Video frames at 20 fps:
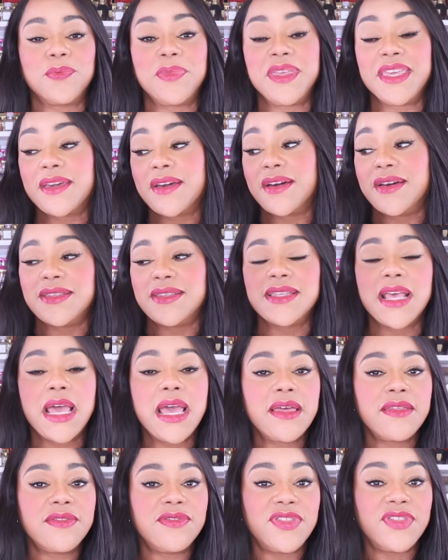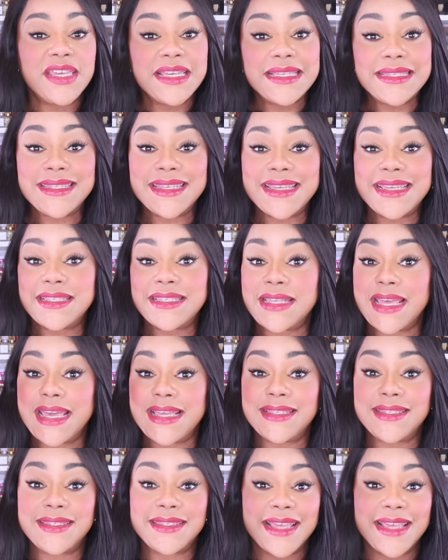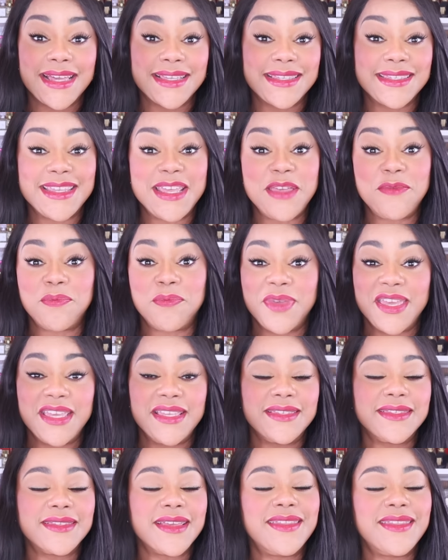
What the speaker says: because this is a sexy beast.